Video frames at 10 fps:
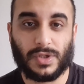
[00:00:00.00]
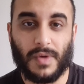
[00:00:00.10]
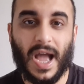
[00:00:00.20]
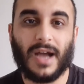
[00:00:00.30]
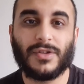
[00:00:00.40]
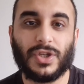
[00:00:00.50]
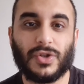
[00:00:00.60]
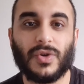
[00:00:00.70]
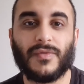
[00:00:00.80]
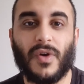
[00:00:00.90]
So how do you
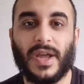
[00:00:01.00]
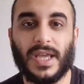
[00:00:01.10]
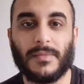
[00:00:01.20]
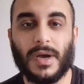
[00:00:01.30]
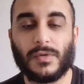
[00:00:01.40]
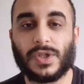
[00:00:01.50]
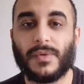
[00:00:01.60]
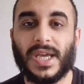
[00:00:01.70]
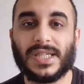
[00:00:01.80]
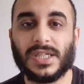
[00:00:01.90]
do it via email? So
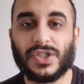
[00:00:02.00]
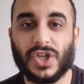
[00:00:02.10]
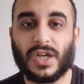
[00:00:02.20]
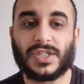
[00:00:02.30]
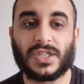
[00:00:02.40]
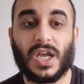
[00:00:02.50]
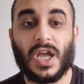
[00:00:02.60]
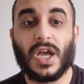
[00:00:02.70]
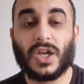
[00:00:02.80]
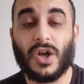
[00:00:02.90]
it isn't just
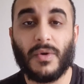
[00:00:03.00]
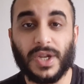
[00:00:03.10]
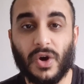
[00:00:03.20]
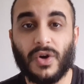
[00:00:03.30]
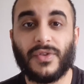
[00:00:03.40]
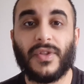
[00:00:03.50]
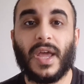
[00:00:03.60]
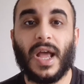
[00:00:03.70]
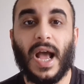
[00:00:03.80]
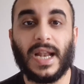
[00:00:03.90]
going on
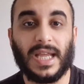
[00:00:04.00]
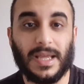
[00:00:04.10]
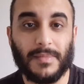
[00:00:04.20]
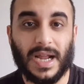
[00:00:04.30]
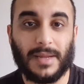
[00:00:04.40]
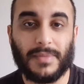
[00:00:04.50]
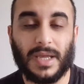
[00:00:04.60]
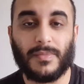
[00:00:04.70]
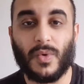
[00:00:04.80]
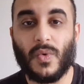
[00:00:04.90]
and emailing
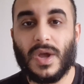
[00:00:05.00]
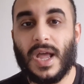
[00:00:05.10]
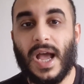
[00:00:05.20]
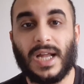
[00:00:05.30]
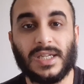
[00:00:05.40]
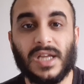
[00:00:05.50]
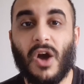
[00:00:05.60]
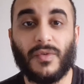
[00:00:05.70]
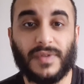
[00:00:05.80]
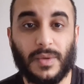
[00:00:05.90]
people and
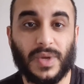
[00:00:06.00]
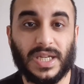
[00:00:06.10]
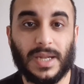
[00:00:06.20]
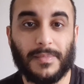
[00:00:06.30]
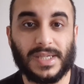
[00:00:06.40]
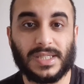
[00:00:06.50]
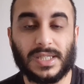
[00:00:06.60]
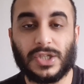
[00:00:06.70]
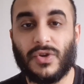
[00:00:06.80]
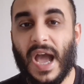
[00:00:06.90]
hopefully winning the
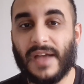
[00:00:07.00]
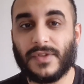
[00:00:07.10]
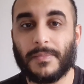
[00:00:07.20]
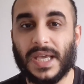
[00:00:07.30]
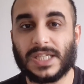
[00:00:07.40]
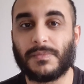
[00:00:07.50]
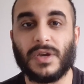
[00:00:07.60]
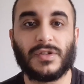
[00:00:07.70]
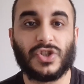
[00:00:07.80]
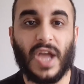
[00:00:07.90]
business. You have to be
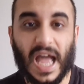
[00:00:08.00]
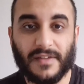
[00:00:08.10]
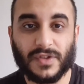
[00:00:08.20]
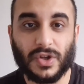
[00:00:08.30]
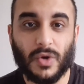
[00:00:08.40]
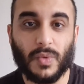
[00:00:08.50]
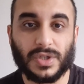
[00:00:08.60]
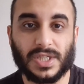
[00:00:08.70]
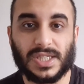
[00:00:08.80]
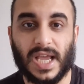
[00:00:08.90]
experienced. You have to know what
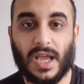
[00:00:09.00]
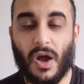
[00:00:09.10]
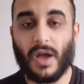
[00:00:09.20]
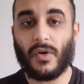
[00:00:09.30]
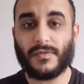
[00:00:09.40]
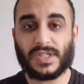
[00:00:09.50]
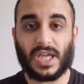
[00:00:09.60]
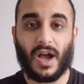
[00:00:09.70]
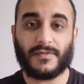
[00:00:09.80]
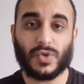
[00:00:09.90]
to say.
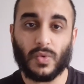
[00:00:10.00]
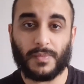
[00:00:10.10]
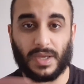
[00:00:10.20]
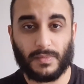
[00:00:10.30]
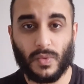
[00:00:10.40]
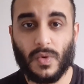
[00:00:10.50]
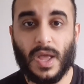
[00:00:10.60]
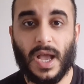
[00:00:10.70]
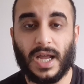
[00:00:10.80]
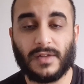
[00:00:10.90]
I've taught people
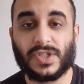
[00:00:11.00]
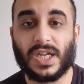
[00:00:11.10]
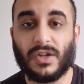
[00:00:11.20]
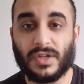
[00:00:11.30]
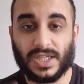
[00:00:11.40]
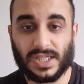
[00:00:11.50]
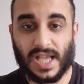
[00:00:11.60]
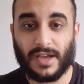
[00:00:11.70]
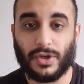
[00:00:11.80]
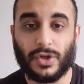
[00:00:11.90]
and I've said, look, this is
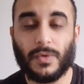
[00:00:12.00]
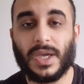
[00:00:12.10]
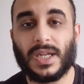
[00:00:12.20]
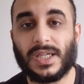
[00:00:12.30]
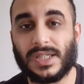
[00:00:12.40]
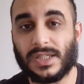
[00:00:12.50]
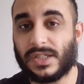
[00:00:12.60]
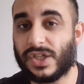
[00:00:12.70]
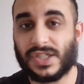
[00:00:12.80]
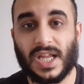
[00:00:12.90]
how you do it. This is
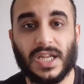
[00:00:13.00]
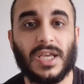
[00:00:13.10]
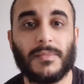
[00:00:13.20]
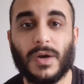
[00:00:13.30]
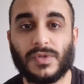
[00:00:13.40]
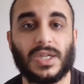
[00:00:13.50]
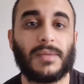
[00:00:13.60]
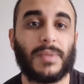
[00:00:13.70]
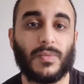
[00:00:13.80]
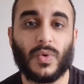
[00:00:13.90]
just send the emails and
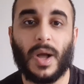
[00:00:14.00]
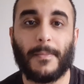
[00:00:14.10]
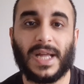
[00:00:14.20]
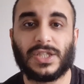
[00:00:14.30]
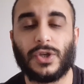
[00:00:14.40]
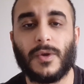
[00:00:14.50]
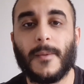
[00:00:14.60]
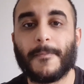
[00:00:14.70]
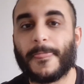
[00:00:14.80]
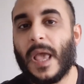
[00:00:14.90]
then people come back to you.
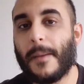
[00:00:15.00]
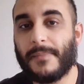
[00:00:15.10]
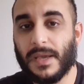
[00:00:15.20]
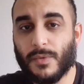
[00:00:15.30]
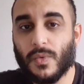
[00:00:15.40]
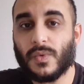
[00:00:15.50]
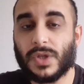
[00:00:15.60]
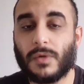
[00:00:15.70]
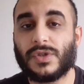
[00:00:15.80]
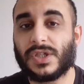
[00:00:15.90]
People
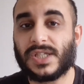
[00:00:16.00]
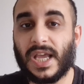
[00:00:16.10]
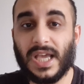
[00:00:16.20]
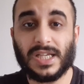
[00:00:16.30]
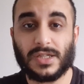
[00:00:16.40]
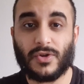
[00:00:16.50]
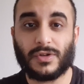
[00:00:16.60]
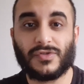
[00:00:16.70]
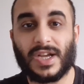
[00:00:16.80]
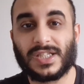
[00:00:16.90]
don't just say, here's the
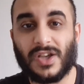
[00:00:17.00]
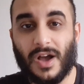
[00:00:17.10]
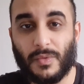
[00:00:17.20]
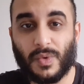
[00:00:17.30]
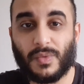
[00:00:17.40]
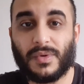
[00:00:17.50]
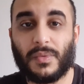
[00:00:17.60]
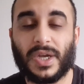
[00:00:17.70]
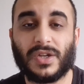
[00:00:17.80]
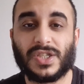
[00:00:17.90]
contract. So
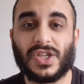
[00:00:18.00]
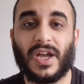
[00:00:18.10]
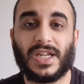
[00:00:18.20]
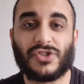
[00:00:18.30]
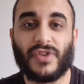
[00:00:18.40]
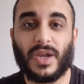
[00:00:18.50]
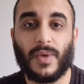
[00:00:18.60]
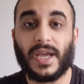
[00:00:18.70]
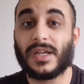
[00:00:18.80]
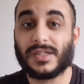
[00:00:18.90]
we're going to sign it straight
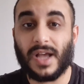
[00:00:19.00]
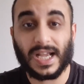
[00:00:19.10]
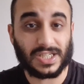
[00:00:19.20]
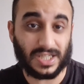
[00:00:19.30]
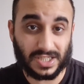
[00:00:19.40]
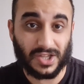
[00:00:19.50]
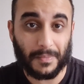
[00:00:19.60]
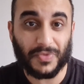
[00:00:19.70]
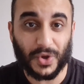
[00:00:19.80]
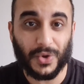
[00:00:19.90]
away. Actually,
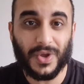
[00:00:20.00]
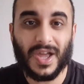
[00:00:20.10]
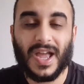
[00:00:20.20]
some do.